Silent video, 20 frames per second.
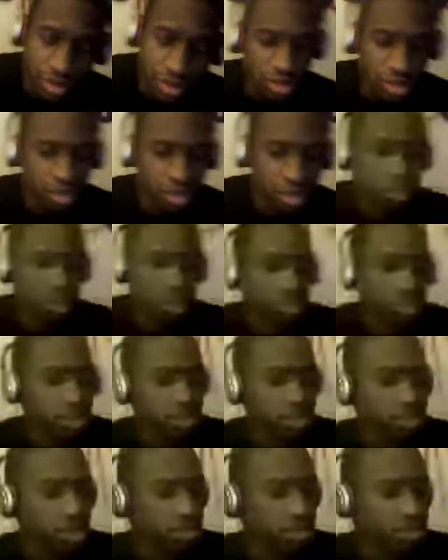I'm not even
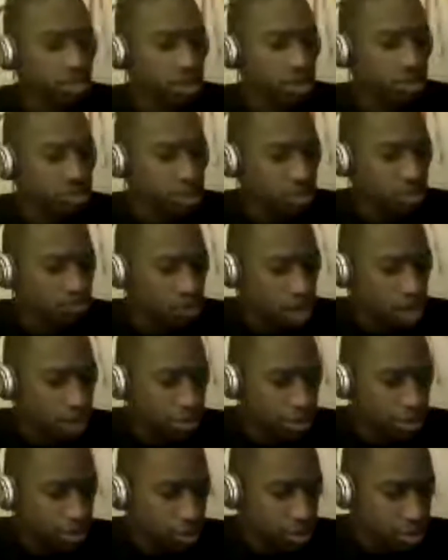saying it, I'm
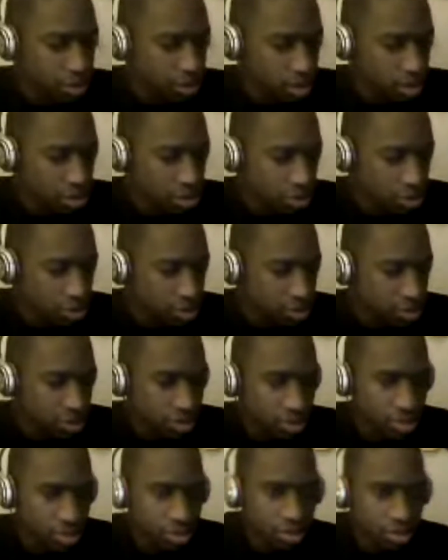just rambling on at
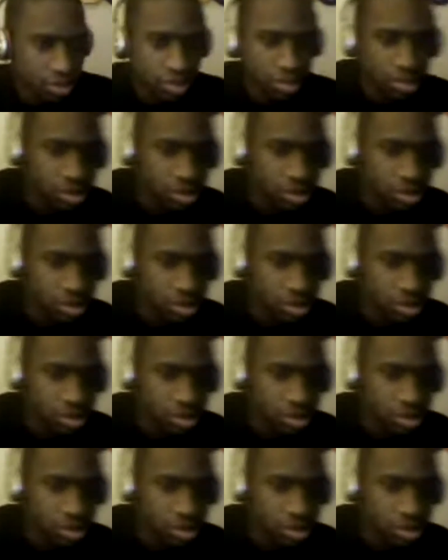this point.